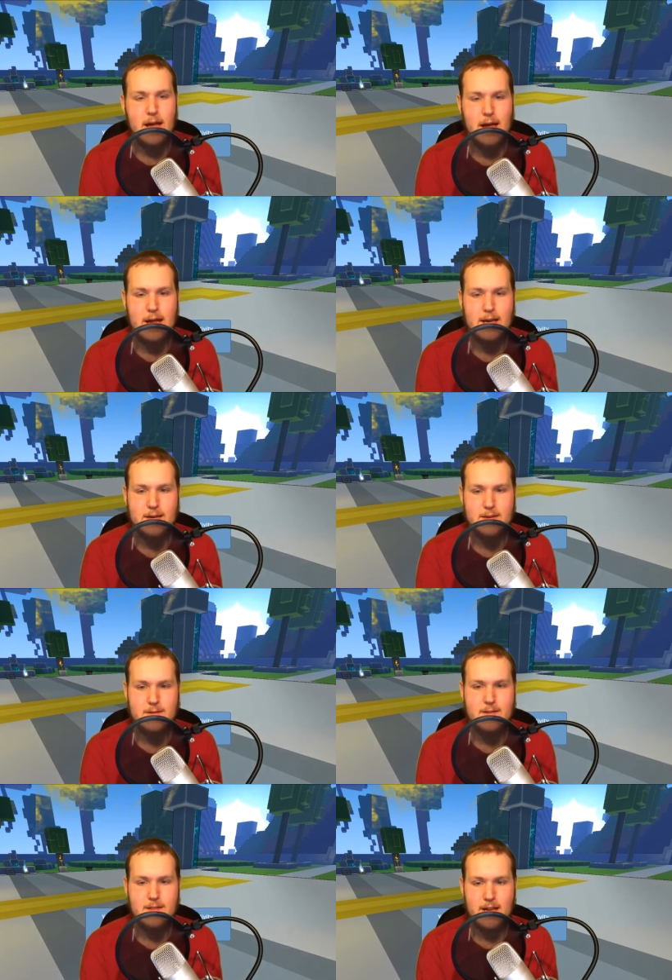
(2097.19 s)
and
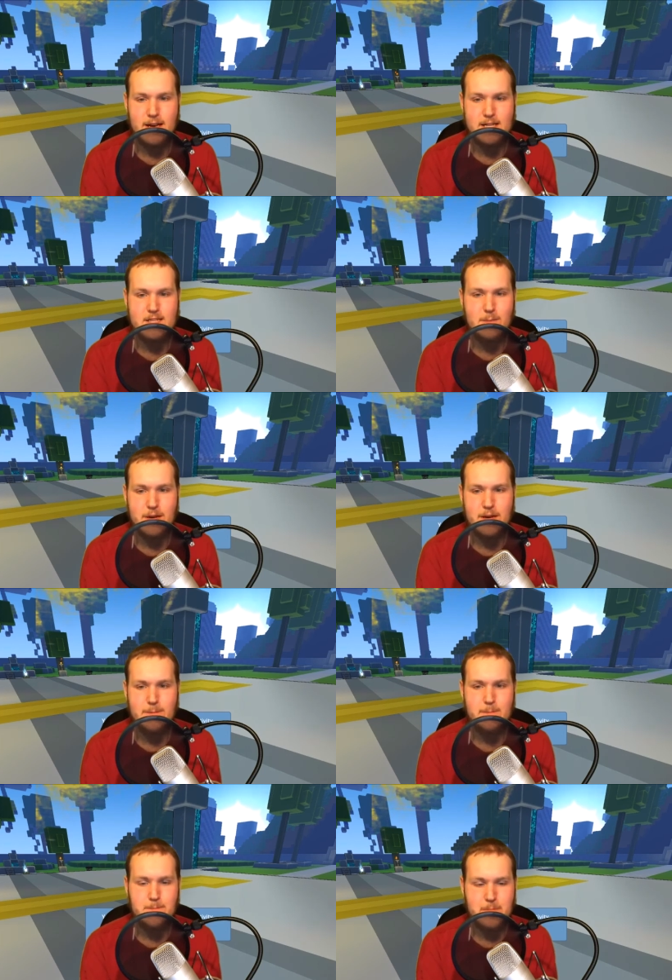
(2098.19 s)
then I submit it
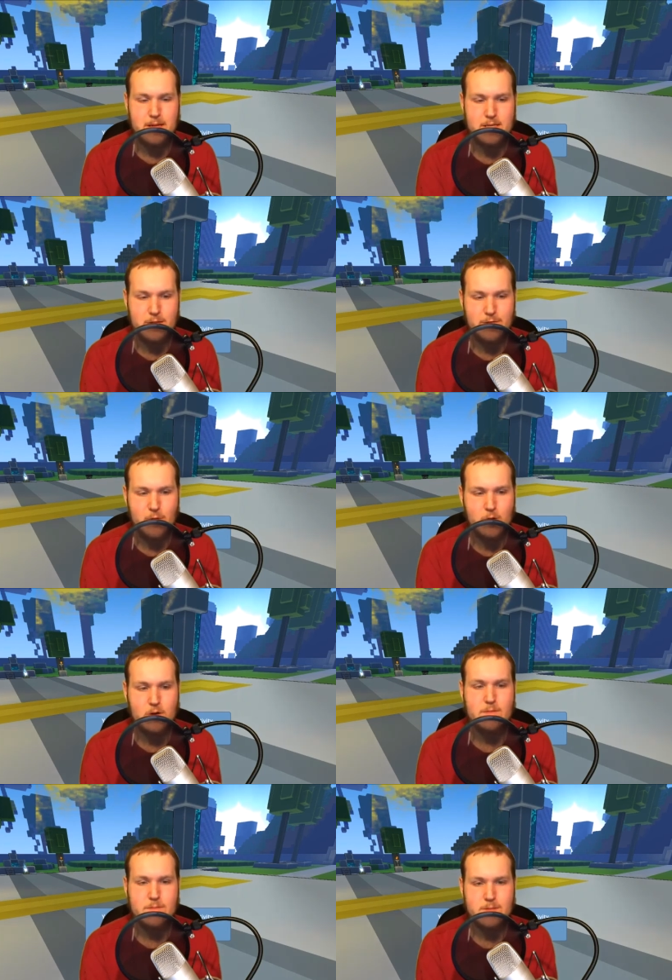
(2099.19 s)
to the
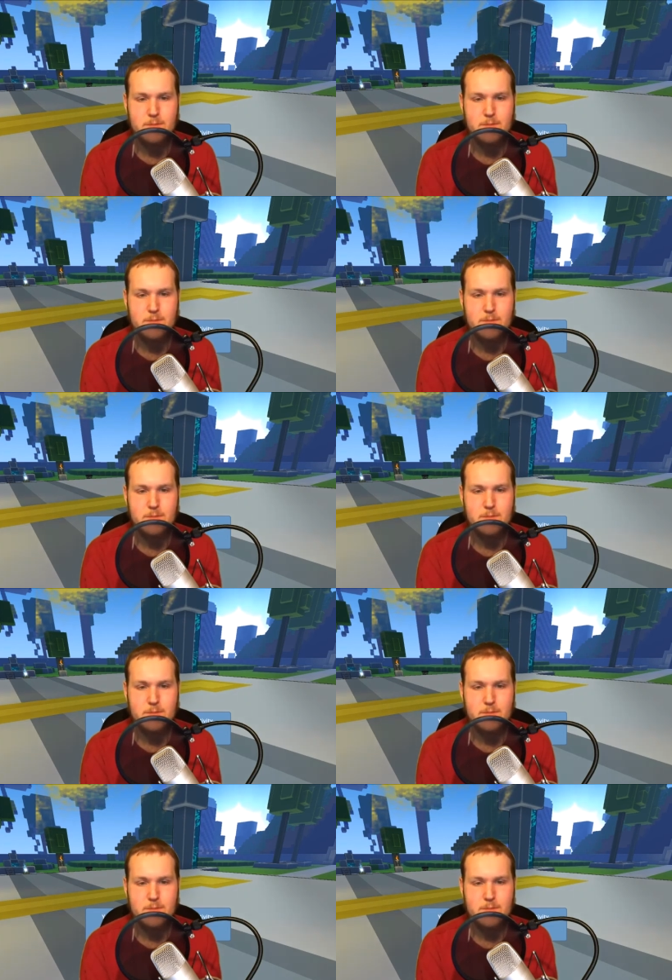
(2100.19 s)
forums.